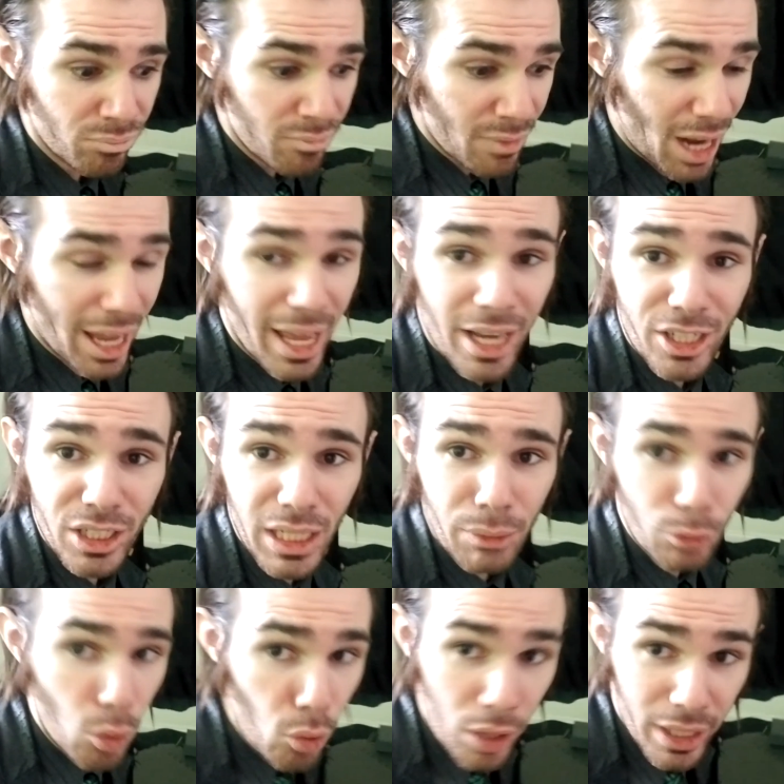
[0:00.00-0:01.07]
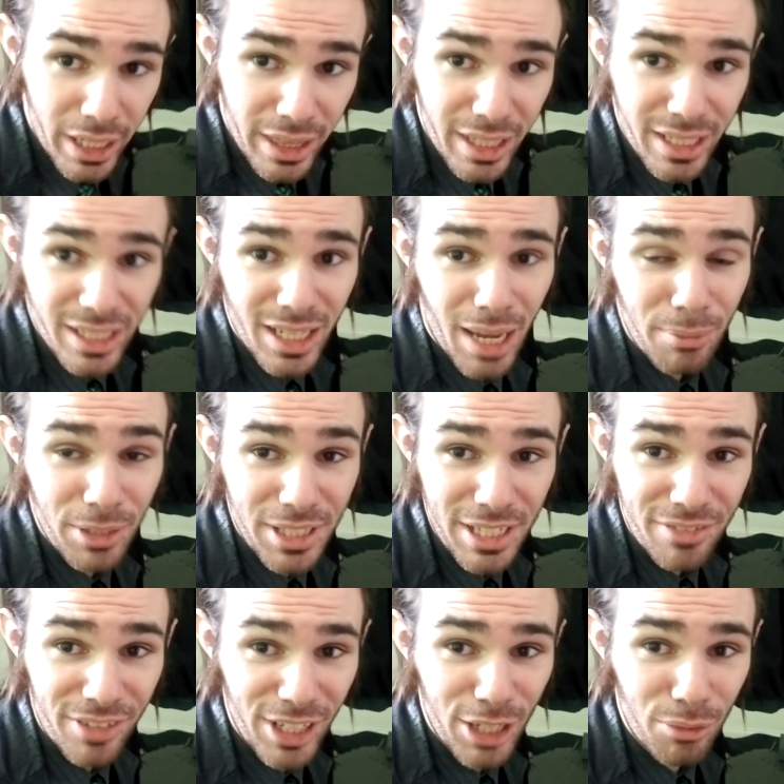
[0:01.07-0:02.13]
I actually recorded it this time, because it's
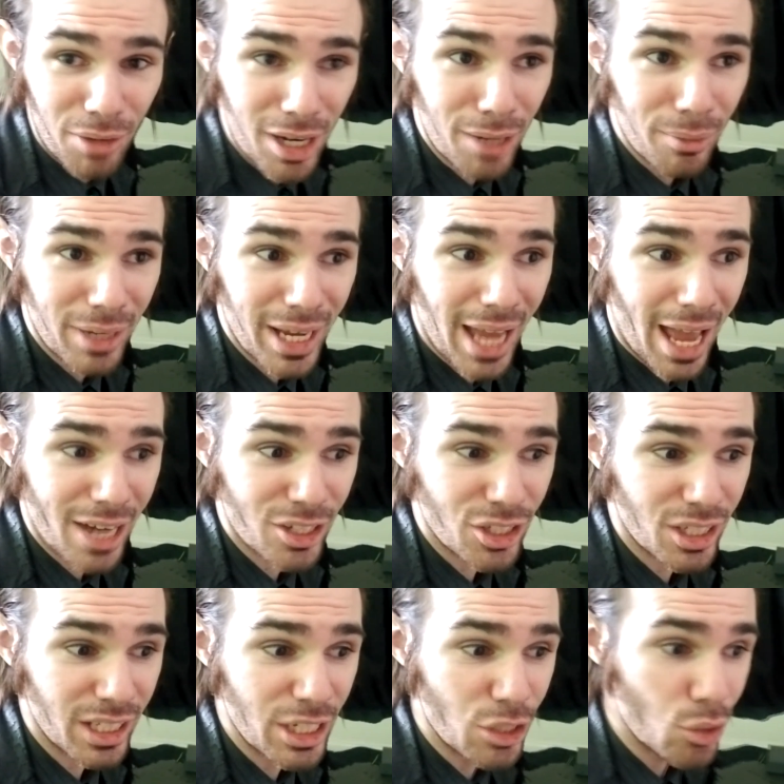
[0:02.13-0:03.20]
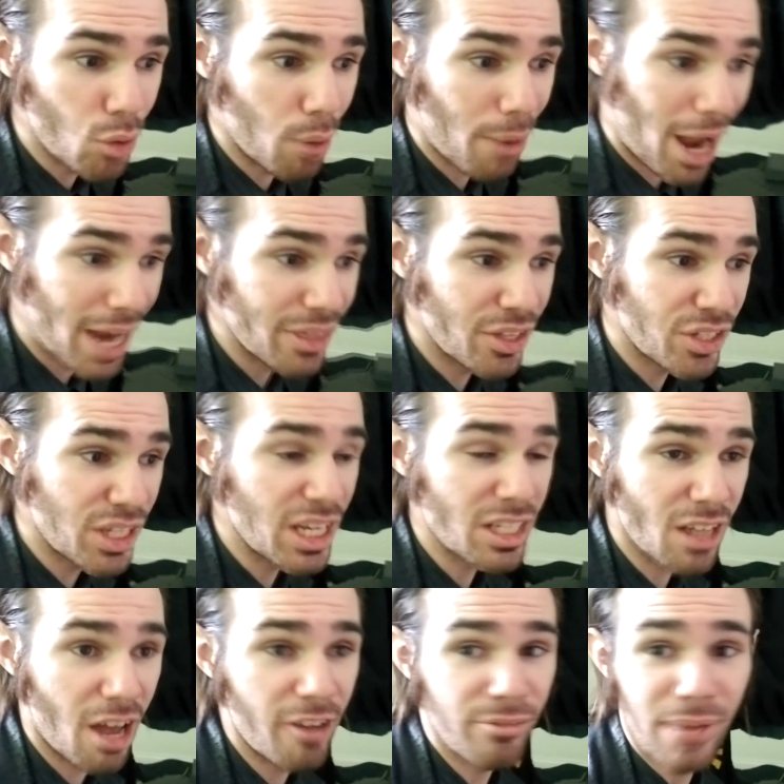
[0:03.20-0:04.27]
very rare when I actually do a behind the scenes
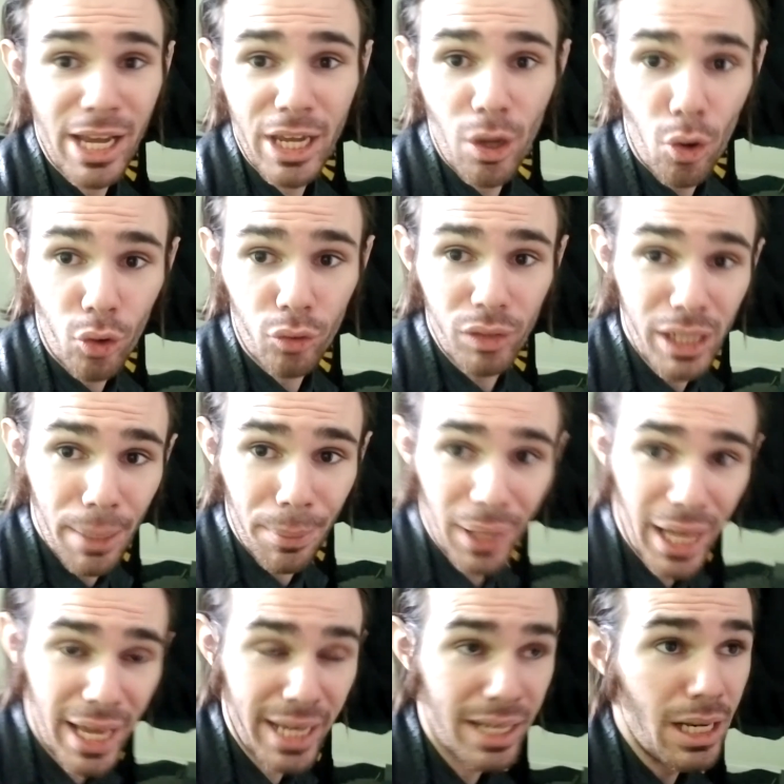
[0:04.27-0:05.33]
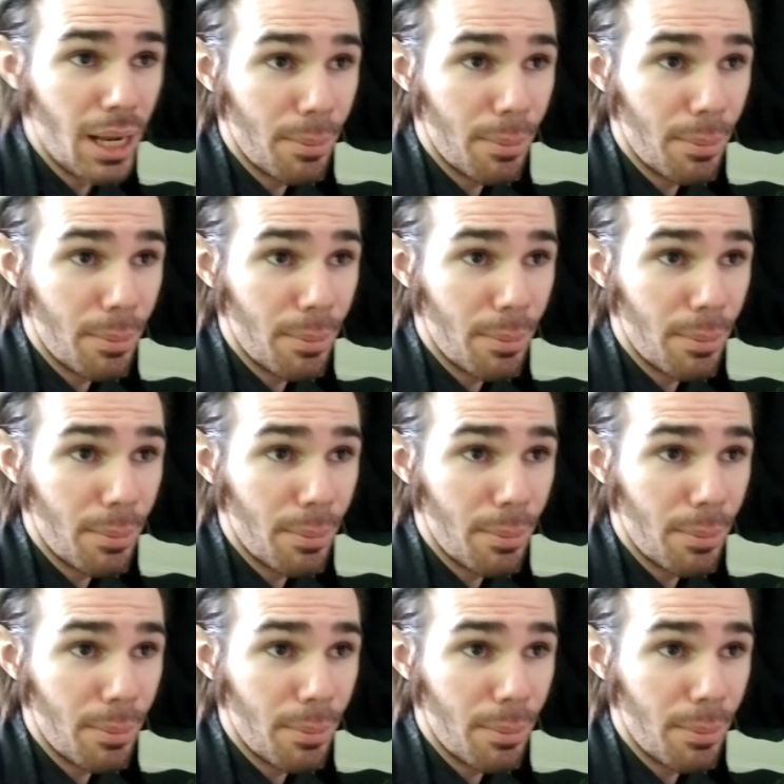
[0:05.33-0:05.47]
of my Ocarina playing.